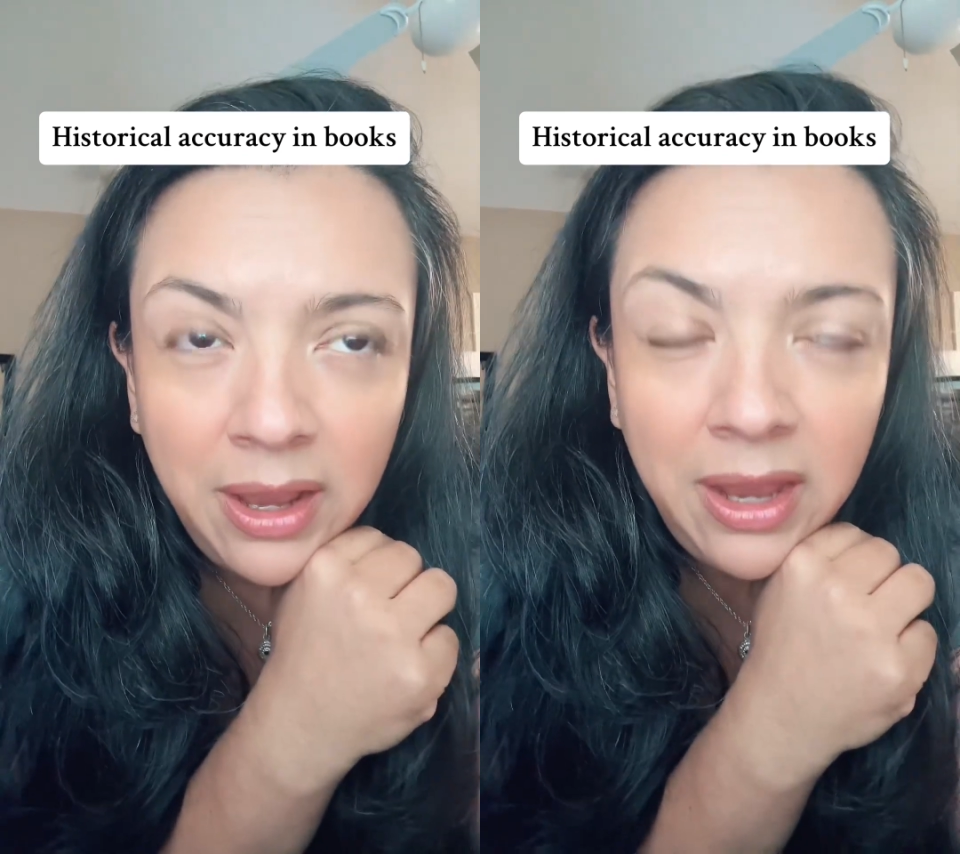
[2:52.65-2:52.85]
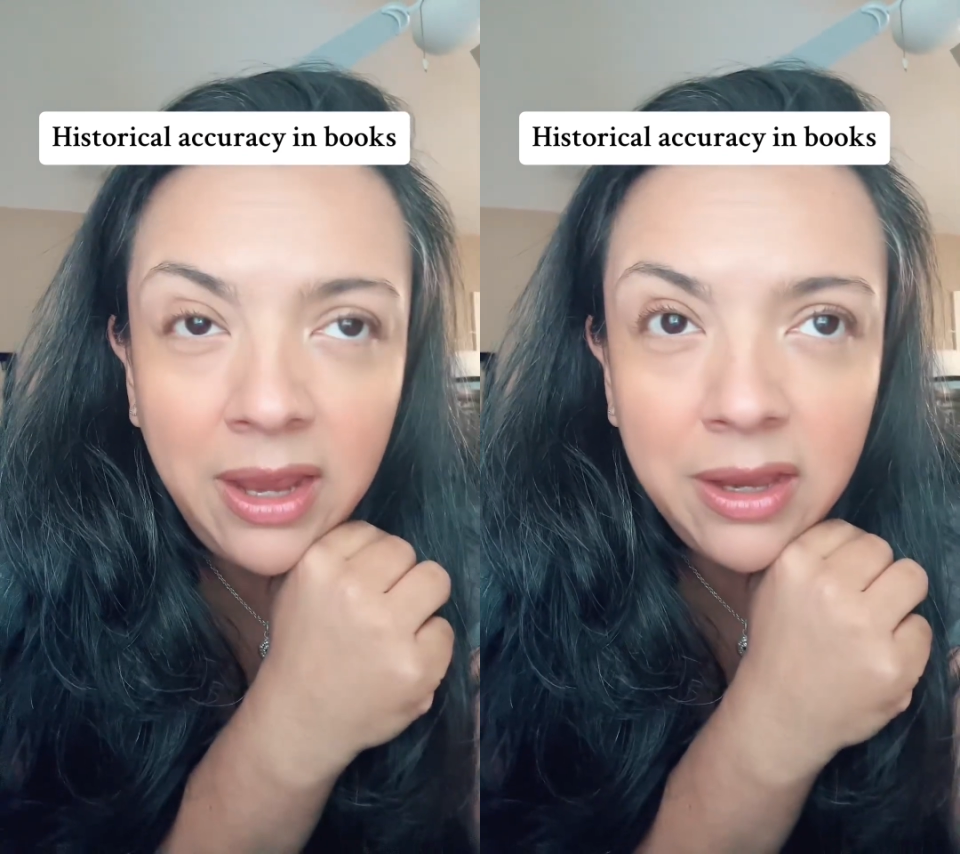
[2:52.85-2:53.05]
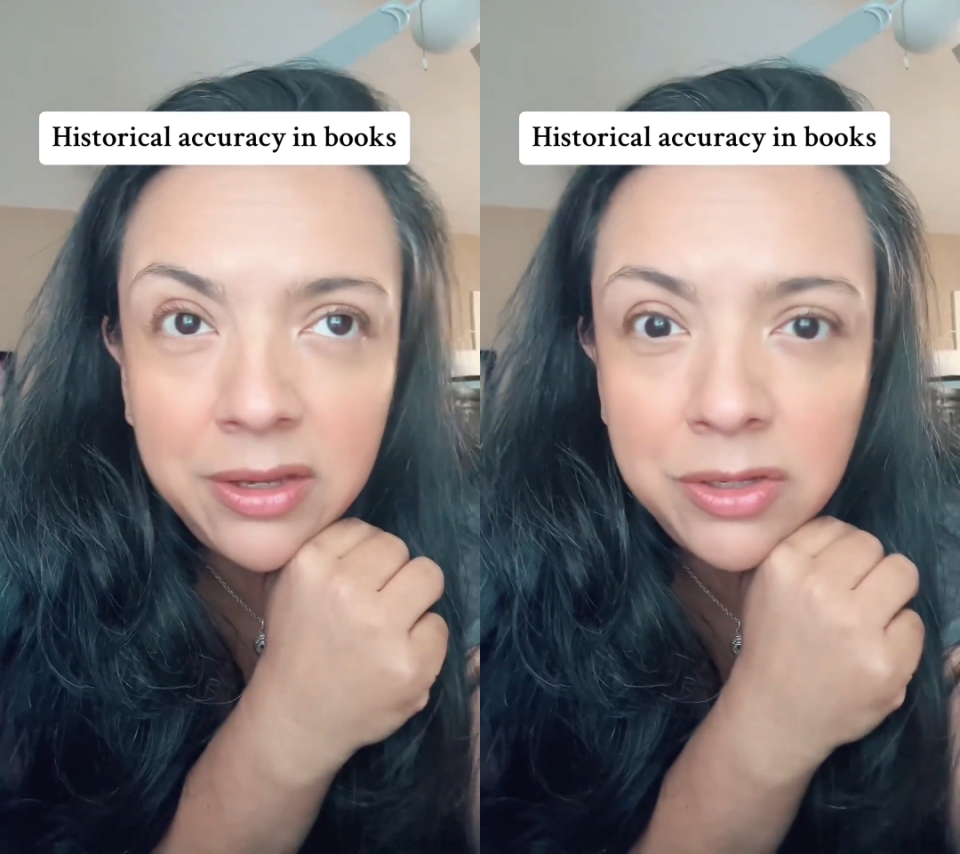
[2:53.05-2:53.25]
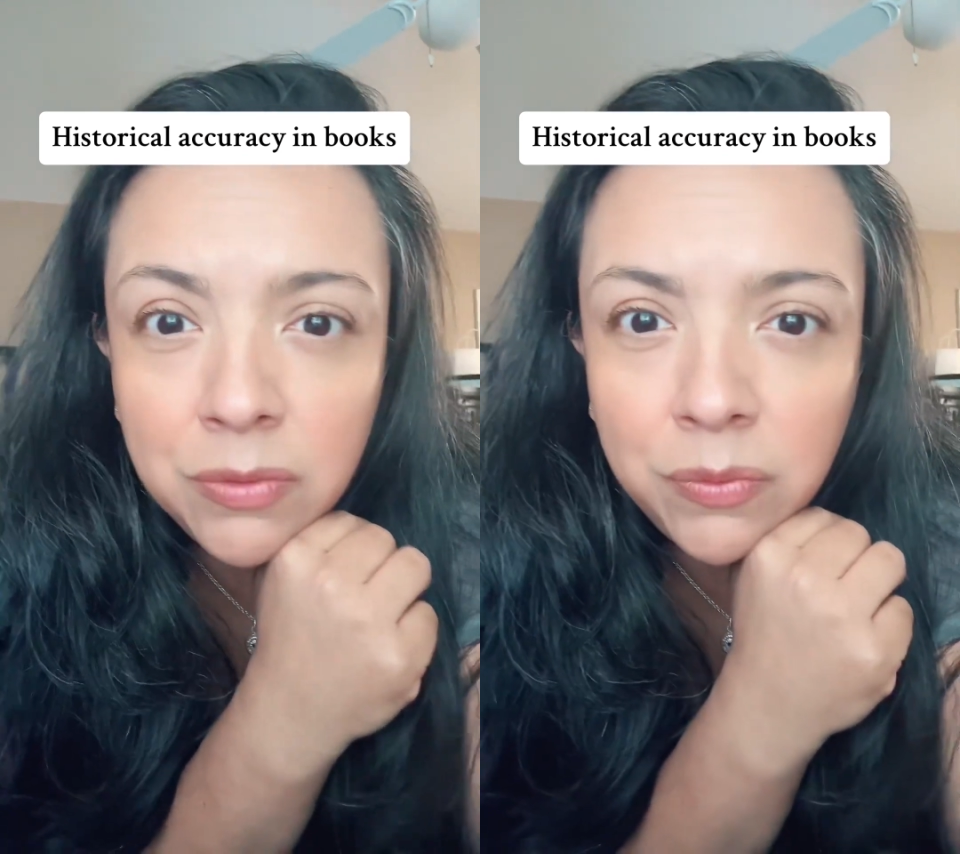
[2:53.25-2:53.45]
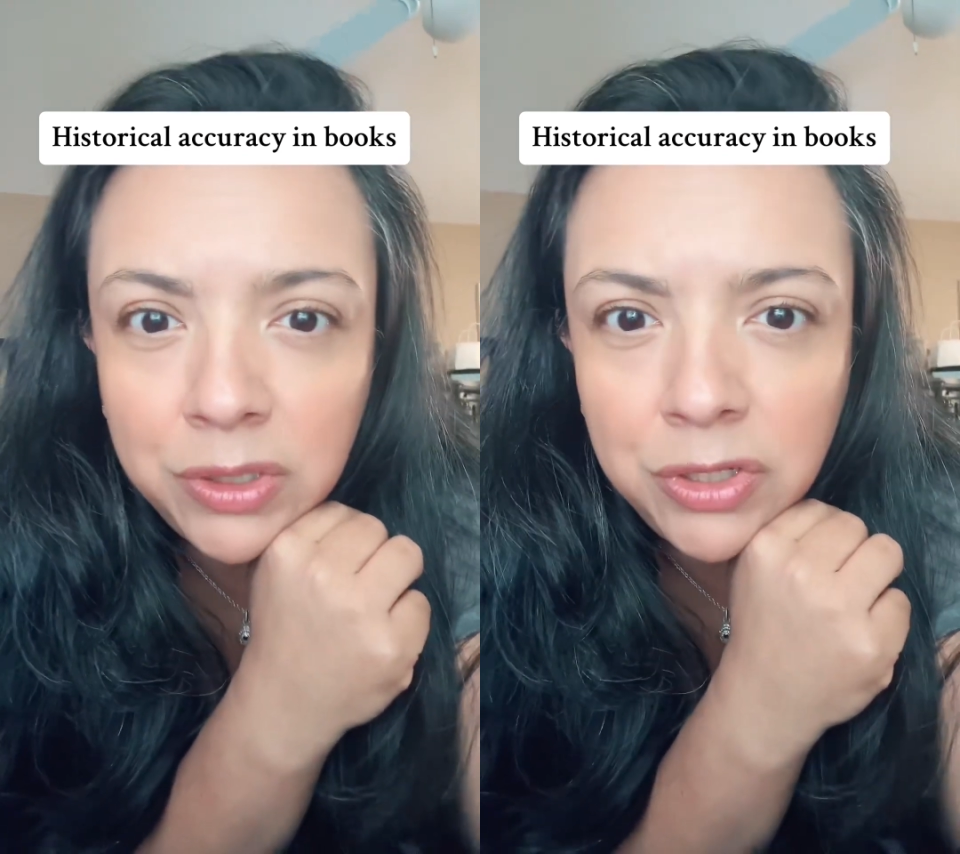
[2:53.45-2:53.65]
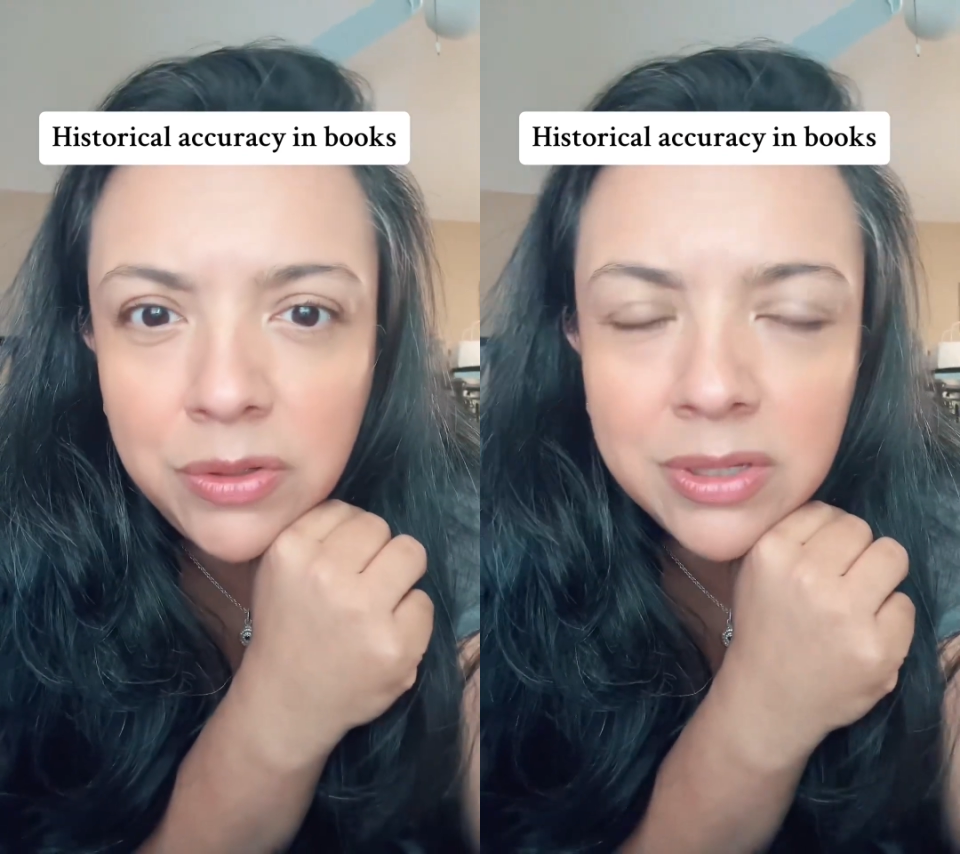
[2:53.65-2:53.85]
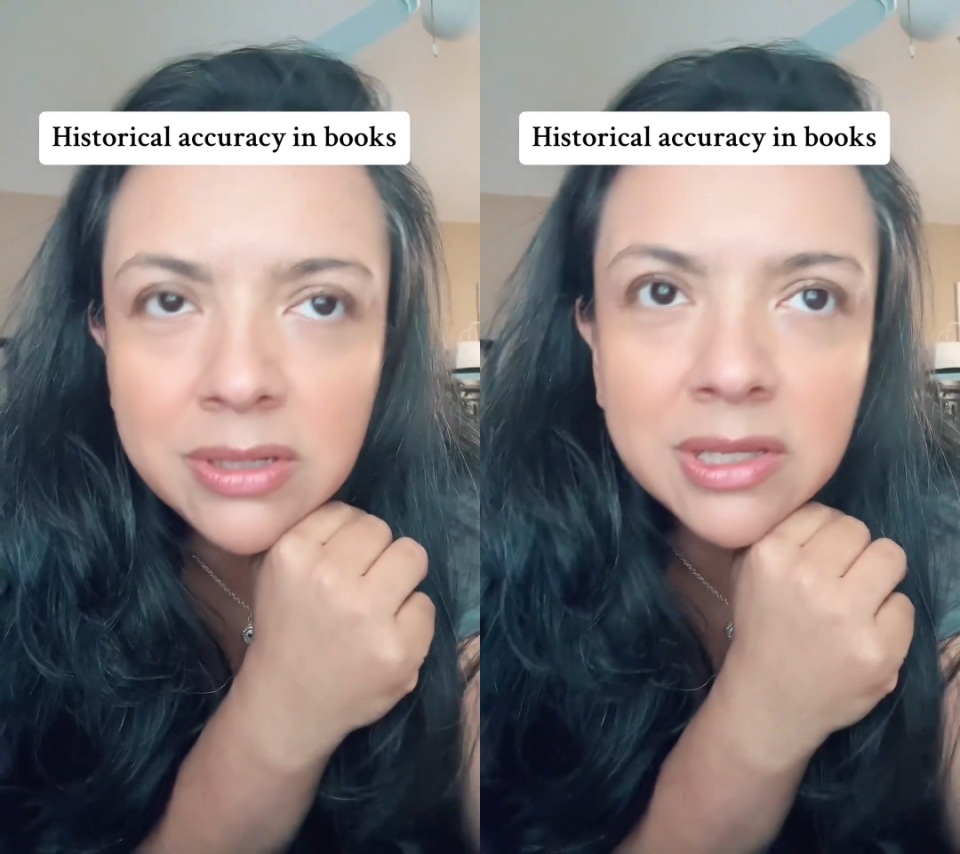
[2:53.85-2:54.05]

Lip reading: And when using